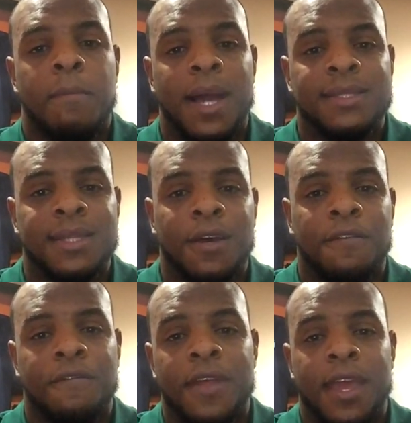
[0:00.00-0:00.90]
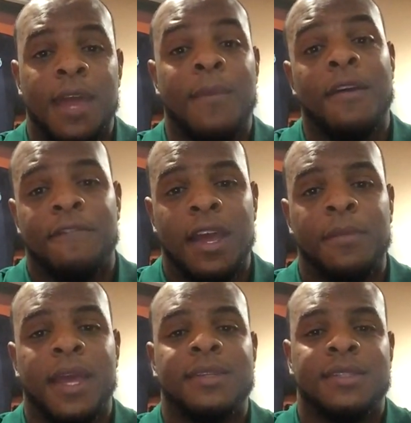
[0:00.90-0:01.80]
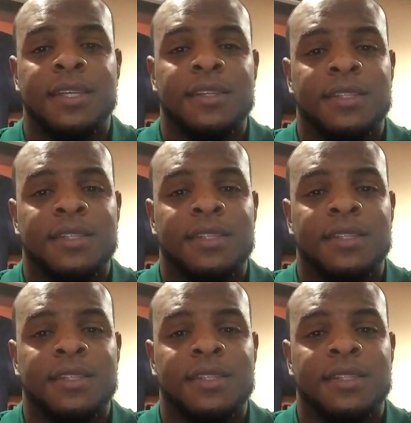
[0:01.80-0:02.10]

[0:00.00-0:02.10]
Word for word: myself and my family have seen